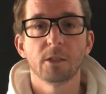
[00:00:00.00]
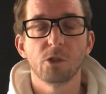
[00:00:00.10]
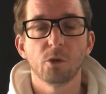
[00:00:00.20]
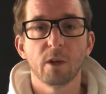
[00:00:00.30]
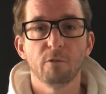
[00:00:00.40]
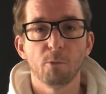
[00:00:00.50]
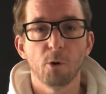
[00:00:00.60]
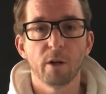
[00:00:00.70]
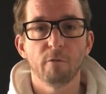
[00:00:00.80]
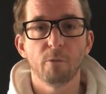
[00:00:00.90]
to give you
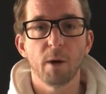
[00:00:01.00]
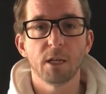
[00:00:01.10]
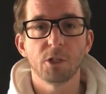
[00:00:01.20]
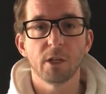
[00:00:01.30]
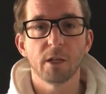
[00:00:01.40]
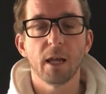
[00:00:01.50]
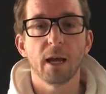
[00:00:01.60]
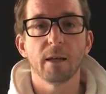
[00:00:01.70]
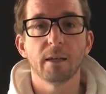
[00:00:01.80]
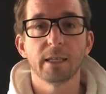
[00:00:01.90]
more information
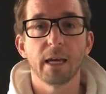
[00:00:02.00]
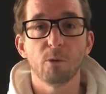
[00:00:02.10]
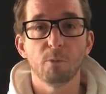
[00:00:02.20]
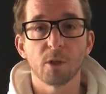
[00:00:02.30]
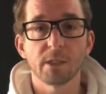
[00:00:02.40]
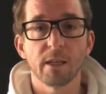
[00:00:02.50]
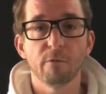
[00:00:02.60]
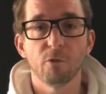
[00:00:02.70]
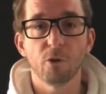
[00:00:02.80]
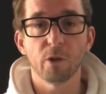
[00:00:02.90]
and get you booked in
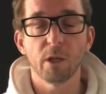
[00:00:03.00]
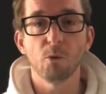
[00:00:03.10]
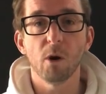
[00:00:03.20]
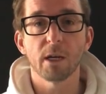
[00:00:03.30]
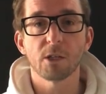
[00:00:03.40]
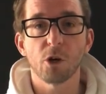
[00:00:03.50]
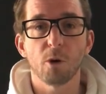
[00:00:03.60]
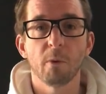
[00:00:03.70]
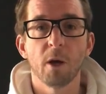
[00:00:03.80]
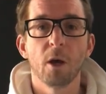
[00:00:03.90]
for the
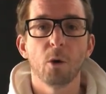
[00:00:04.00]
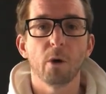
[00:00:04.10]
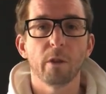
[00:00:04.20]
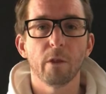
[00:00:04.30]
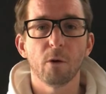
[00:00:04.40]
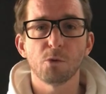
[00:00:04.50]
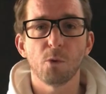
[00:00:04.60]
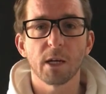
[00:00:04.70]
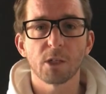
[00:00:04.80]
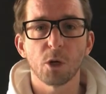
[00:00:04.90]
workshop, whether those
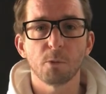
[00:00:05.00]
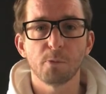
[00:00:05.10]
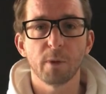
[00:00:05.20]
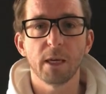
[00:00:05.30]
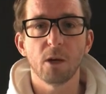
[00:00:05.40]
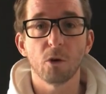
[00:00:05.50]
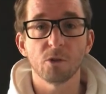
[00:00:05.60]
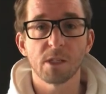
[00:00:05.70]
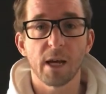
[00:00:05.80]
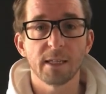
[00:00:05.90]
workshops be on
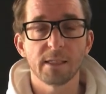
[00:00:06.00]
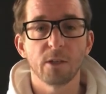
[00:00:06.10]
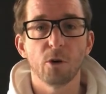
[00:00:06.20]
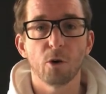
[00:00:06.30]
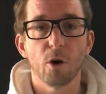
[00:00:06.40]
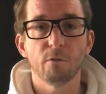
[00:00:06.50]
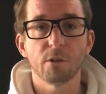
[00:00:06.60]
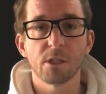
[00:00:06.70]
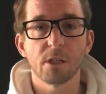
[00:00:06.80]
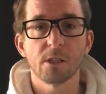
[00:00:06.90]
site in your
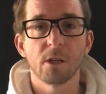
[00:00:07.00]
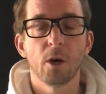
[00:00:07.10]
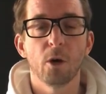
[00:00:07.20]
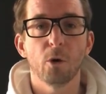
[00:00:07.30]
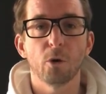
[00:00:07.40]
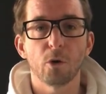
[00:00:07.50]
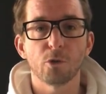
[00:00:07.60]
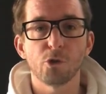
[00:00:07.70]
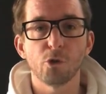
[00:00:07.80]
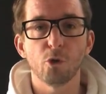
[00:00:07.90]
offices or on
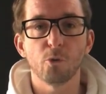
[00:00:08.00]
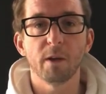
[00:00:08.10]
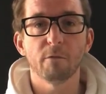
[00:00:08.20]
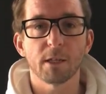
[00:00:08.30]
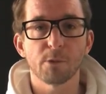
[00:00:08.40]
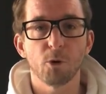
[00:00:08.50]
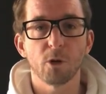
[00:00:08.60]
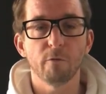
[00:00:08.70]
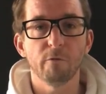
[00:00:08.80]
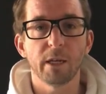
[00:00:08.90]
Zoom if that's more
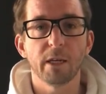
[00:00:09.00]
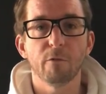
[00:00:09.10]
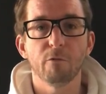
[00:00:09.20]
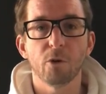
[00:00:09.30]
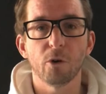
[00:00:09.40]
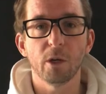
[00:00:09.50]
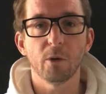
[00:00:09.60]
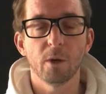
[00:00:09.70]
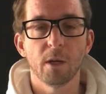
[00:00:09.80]
convenient for you.